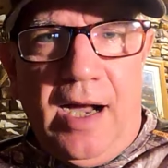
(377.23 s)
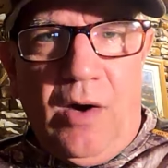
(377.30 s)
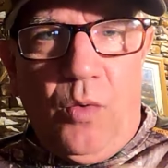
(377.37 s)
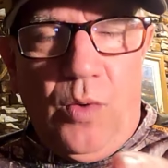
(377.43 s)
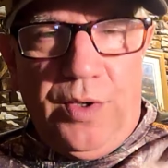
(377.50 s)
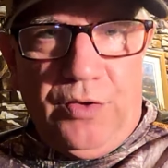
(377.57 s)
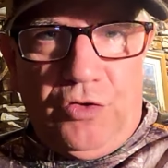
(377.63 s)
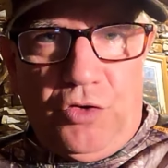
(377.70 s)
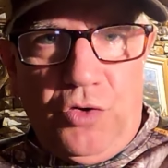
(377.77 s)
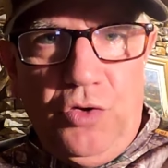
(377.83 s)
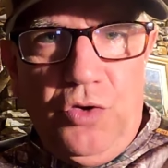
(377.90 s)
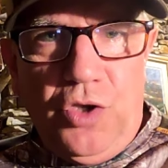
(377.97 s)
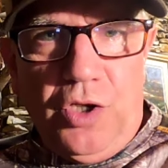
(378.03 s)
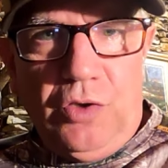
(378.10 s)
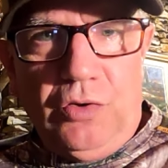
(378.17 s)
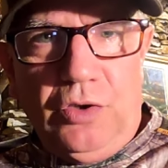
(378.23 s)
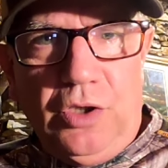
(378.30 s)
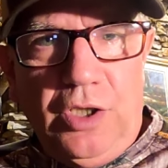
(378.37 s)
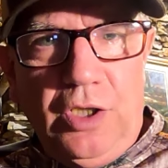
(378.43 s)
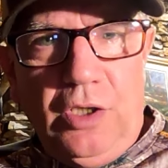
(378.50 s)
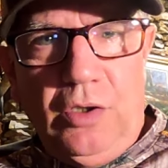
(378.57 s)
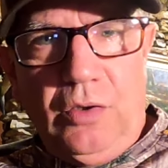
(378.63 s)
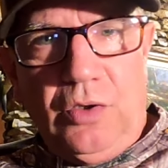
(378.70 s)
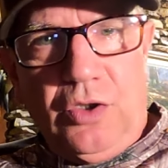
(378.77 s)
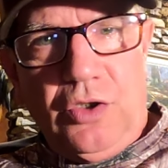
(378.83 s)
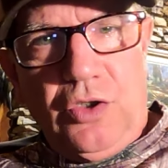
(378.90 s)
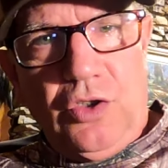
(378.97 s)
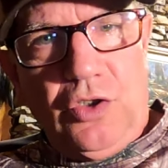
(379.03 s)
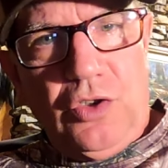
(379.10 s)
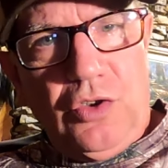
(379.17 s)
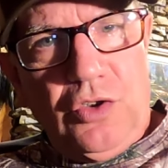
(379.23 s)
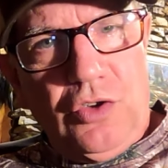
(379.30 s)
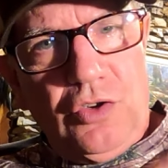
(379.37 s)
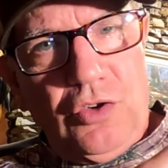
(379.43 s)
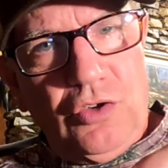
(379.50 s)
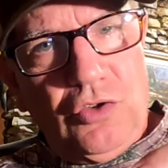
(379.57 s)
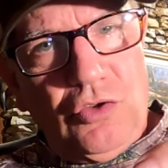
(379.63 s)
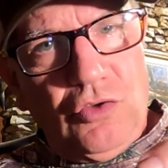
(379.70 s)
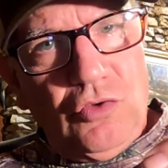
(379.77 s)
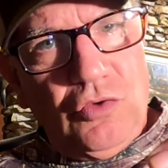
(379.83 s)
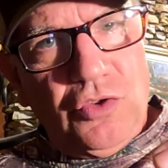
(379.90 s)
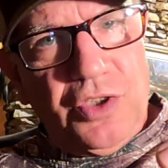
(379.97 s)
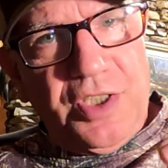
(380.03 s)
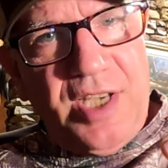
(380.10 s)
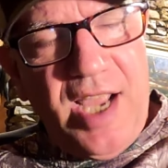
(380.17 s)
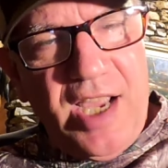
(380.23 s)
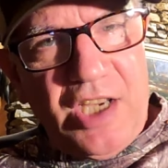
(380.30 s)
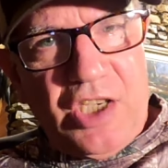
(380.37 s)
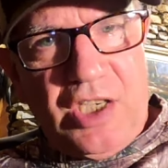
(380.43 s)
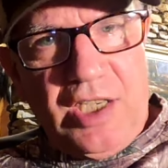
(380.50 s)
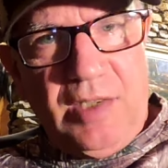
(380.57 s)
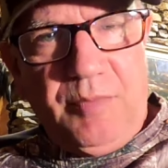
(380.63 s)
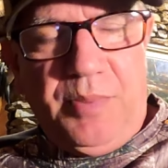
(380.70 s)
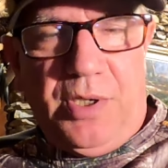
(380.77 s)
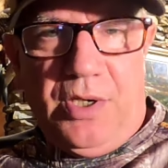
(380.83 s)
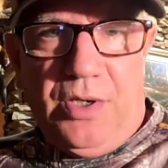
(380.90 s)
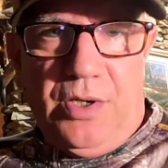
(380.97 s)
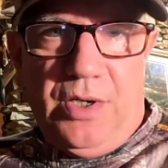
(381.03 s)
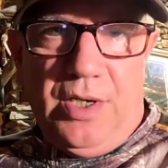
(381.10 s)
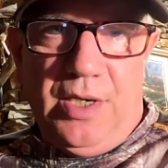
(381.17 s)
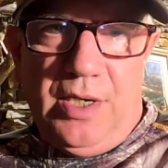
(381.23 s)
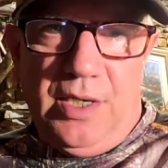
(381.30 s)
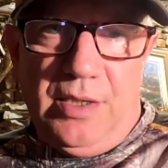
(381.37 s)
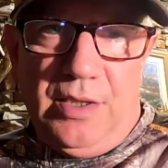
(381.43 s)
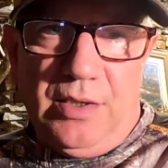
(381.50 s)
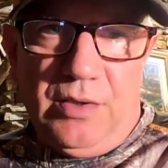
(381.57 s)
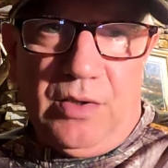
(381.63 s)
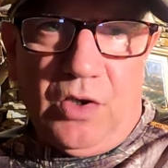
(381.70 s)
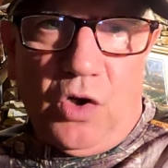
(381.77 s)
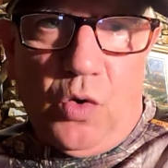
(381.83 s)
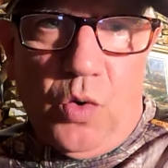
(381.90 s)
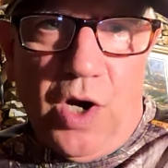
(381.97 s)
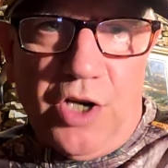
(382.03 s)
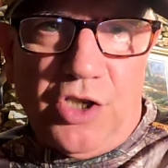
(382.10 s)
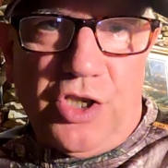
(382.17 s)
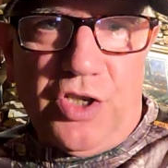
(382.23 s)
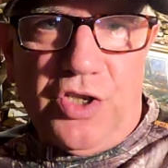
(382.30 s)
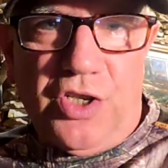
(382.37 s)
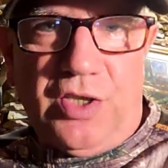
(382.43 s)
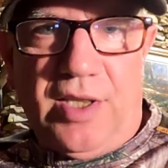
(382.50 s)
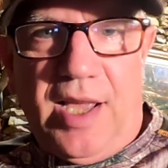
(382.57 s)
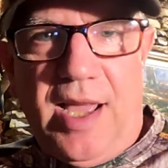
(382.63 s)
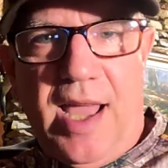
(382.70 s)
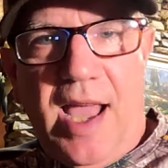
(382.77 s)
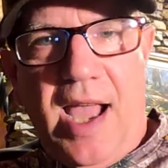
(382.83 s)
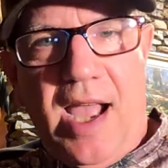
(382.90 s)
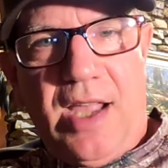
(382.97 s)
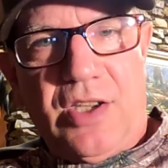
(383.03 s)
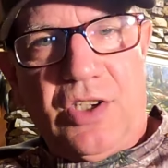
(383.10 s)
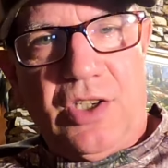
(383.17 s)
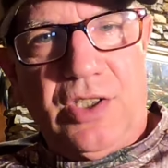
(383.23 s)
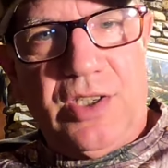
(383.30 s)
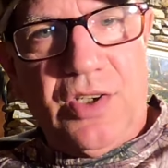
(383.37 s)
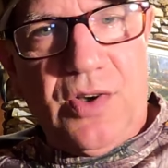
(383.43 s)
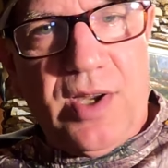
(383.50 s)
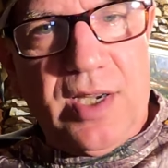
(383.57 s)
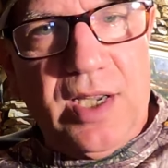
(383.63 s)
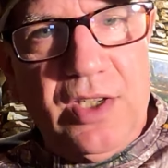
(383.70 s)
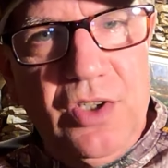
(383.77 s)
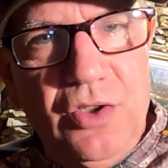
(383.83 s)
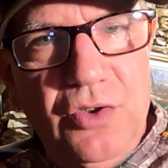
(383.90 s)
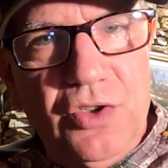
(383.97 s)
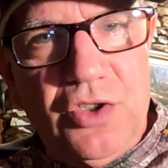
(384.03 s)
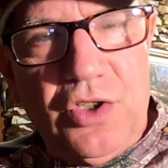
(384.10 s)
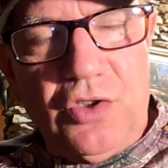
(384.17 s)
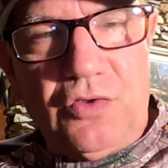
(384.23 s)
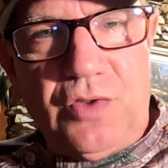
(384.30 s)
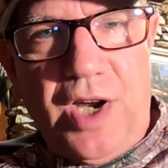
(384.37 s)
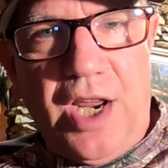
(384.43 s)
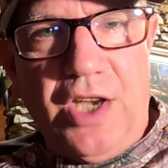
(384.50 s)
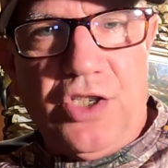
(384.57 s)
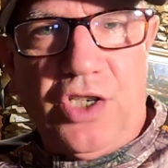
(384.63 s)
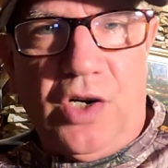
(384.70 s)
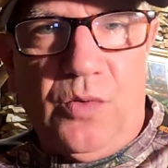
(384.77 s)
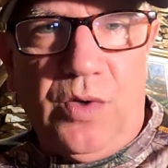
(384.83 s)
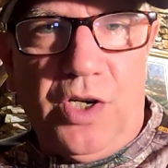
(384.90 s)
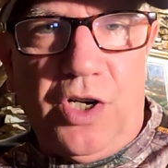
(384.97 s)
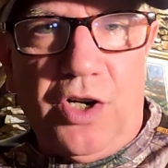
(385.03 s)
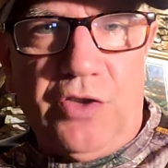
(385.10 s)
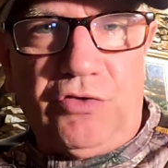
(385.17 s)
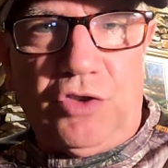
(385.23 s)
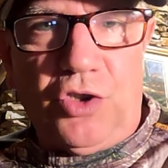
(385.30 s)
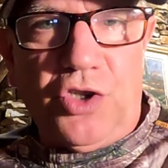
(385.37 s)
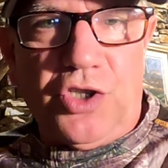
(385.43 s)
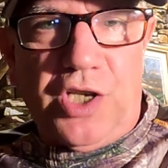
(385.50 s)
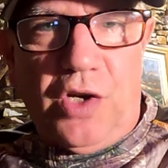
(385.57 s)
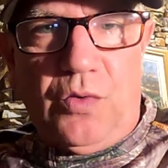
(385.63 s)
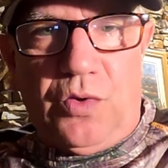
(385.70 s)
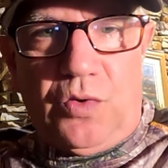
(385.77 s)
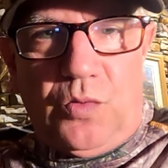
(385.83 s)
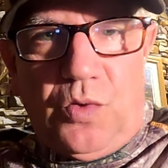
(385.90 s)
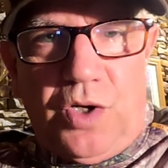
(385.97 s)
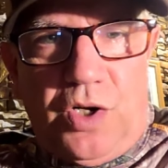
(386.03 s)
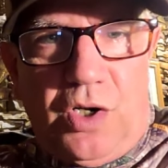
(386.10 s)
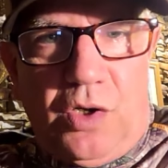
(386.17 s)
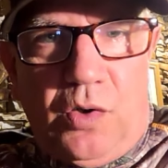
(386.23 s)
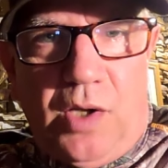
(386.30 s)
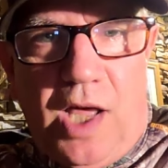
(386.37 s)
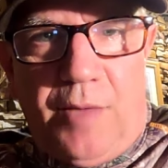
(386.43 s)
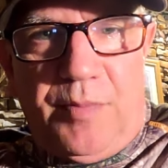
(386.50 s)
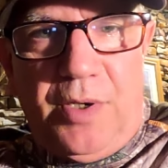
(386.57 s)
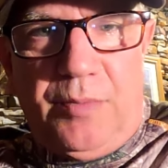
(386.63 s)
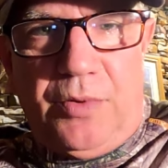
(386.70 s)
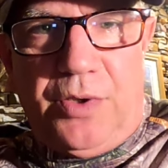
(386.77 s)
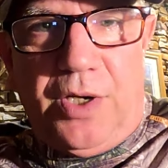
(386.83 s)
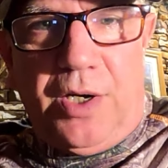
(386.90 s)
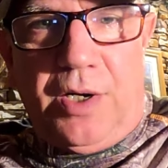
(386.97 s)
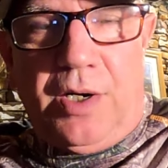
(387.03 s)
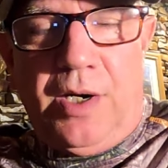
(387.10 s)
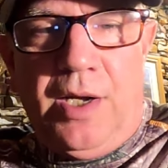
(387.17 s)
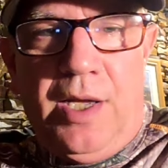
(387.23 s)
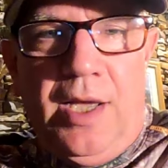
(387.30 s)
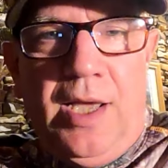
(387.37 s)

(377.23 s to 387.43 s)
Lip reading: I went through the little testing period and the questions that they ask so I can use their range. And I went on a Thursday when there weren't a whole lot of people there.